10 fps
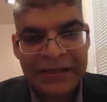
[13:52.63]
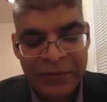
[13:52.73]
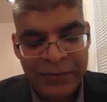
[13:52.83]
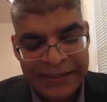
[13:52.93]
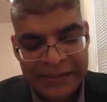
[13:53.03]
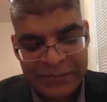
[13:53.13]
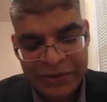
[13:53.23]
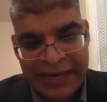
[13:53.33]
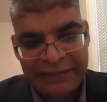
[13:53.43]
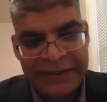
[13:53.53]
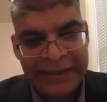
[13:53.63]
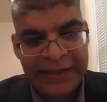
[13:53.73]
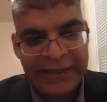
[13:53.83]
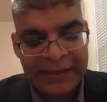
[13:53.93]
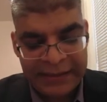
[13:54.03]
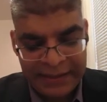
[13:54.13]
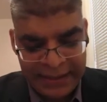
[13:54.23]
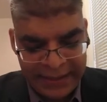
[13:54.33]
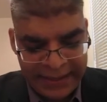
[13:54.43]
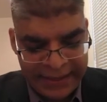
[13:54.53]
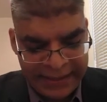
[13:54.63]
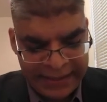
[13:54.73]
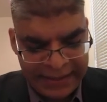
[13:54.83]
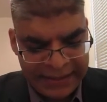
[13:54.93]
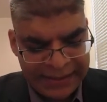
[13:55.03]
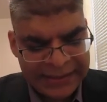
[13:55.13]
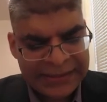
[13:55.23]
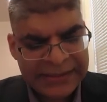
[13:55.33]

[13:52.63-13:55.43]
doing some traveling here. And in this